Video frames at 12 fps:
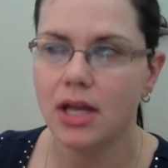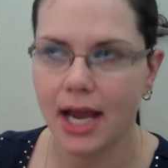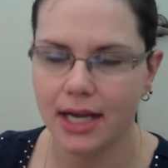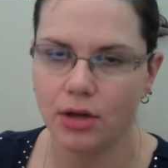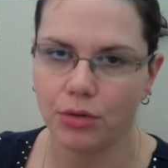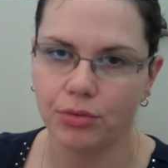
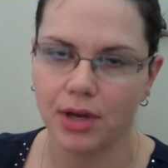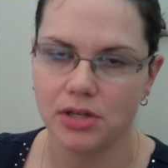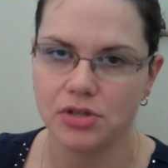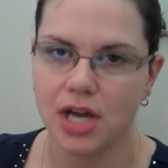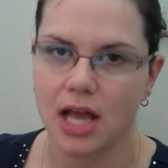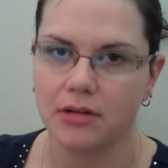I know
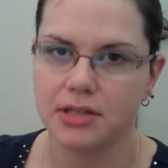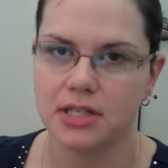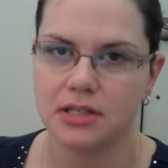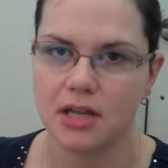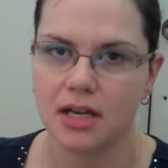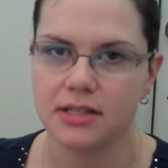300 calories
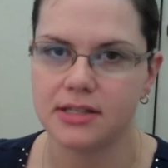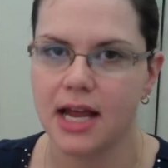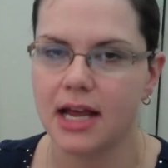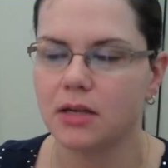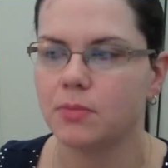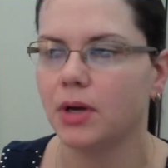is not a
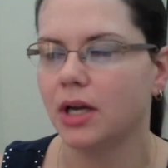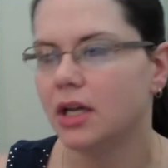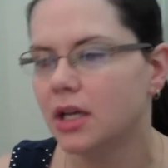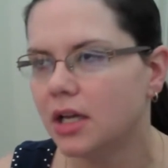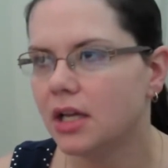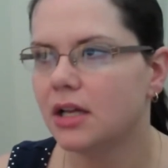snack, but
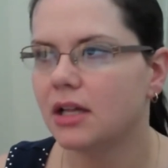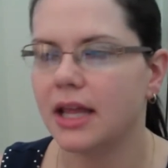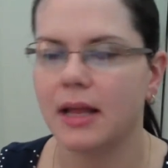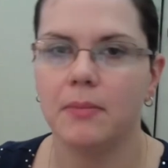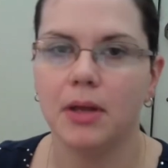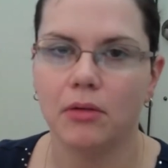
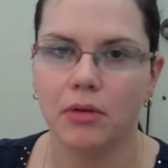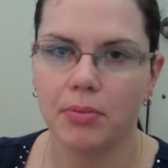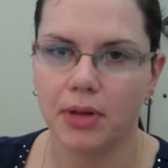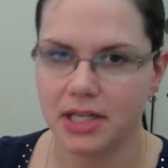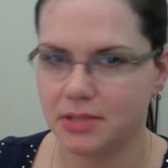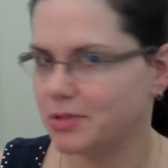like meal
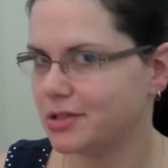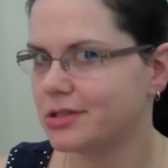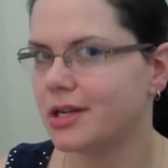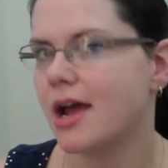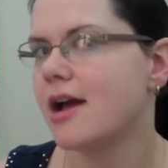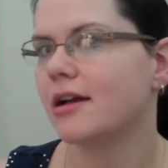replacement
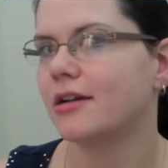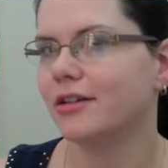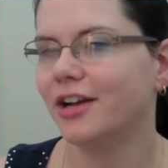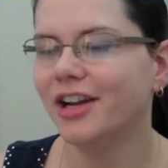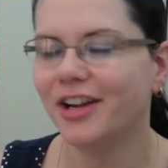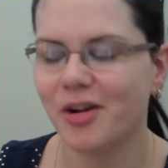snack
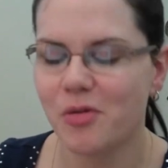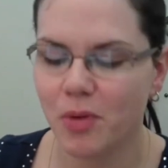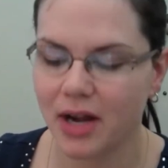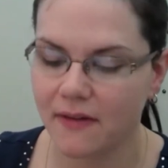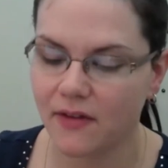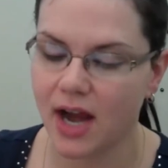or
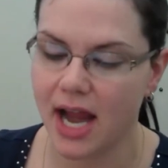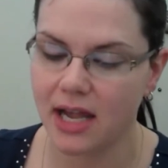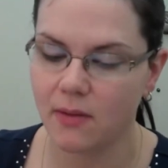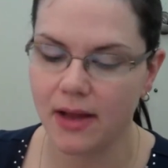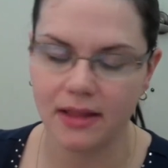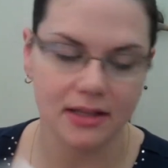whatever.
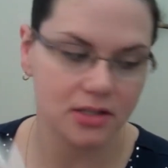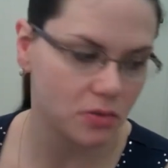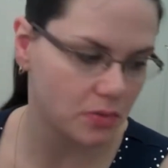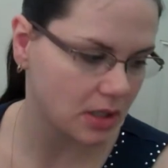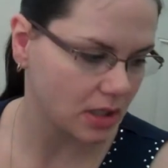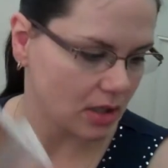Anyway, these are
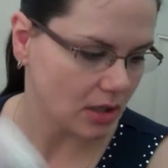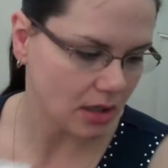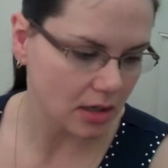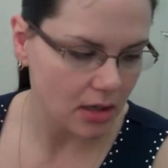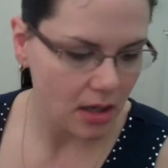really good.